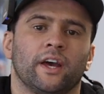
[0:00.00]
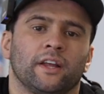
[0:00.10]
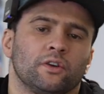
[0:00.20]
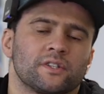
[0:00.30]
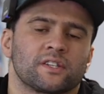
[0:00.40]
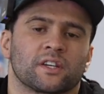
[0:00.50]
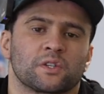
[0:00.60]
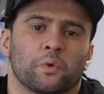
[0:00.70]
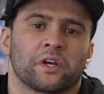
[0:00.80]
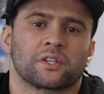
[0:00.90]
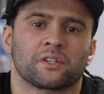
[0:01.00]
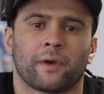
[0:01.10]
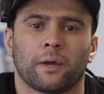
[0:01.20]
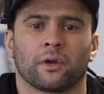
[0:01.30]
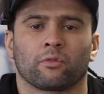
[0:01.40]
and use the 6 weeks as
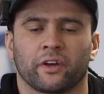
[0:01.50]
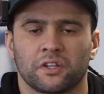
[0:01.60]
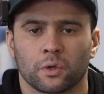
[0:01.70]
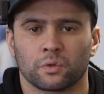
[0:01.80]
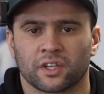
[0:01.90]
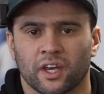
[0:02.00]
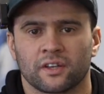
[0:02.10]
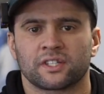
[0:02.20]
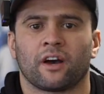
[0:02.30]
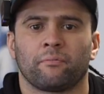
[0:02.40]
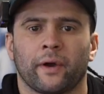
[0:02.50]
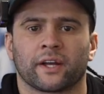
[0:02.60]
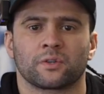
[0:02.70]
maybe a retool to get yourself back